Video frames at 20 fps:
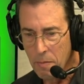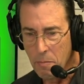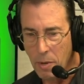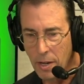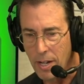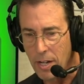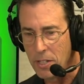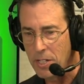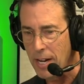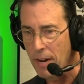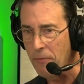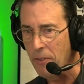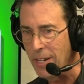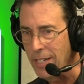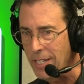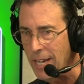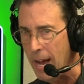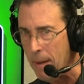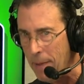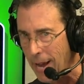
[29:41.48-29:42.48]
because every
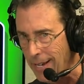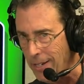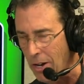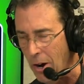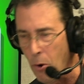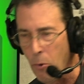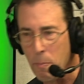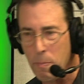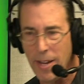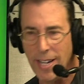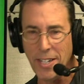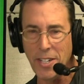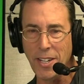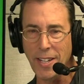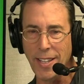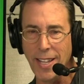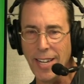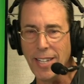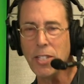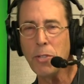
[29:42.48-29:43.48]
time I don't
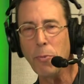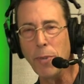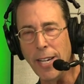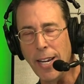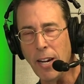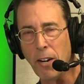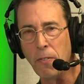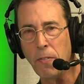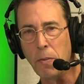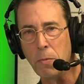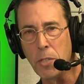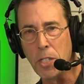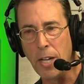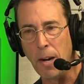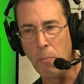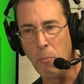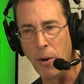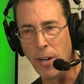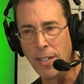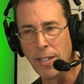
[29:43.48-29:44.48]
mention this, we hear from
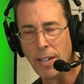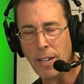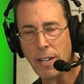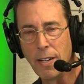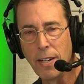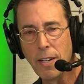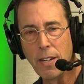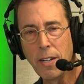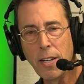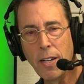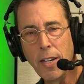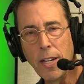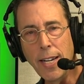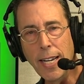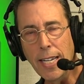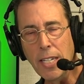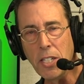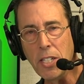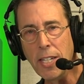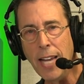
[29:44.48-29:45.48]
someone
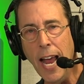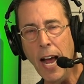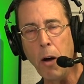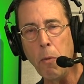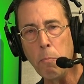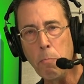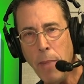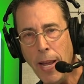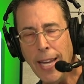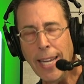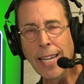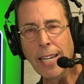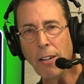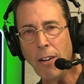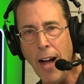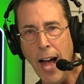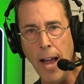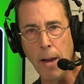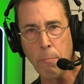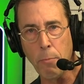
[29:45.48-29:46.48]
is now many
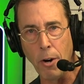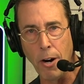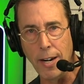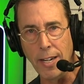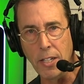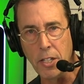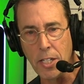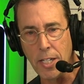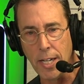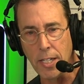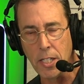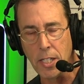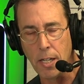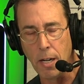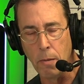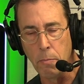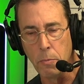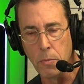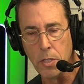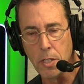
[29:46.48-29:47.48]
library
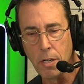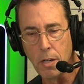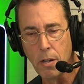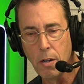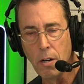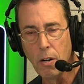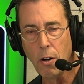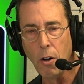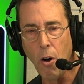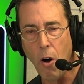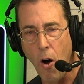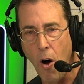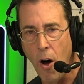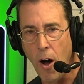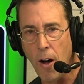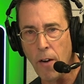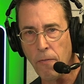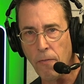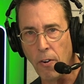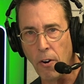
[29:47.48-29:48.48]
systems
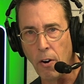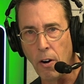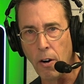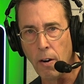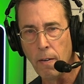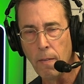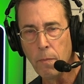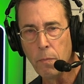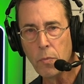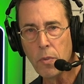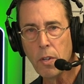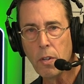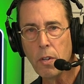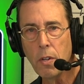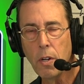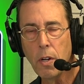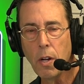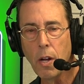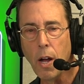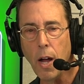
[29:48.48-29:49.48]
offer
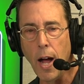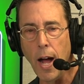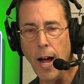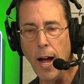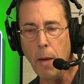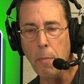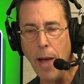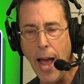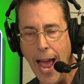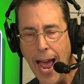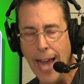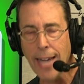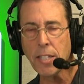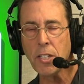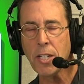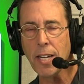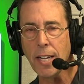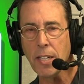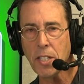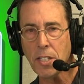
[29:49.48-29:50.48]
um,
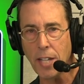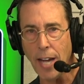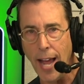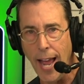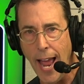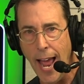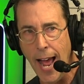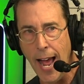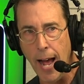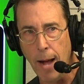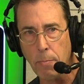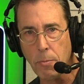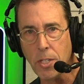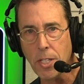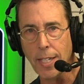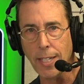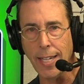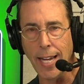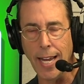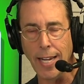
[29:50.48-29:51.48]
access to
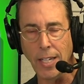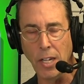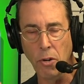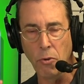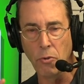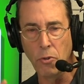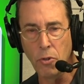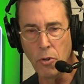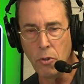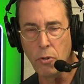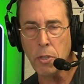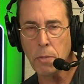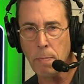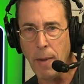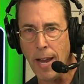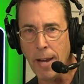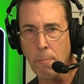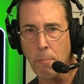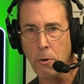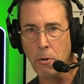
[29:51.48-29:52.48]
apps that get you
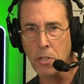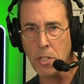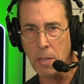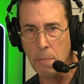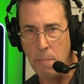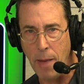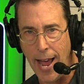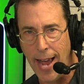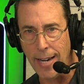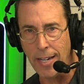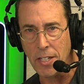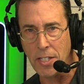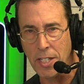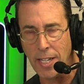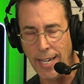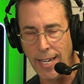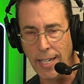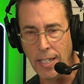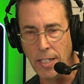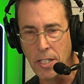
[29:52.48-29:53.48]
newspapers and
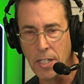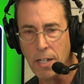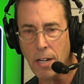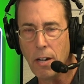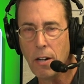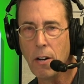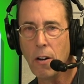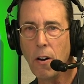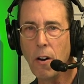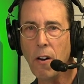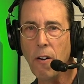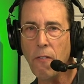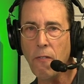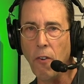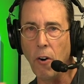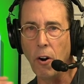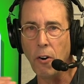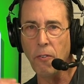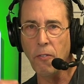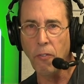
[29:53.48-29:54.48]
magazines
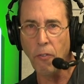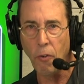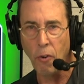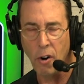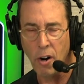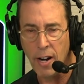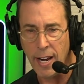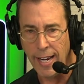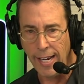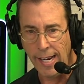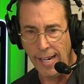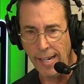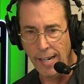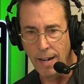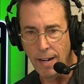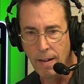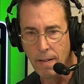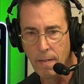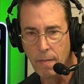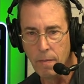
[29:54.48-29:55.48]
for free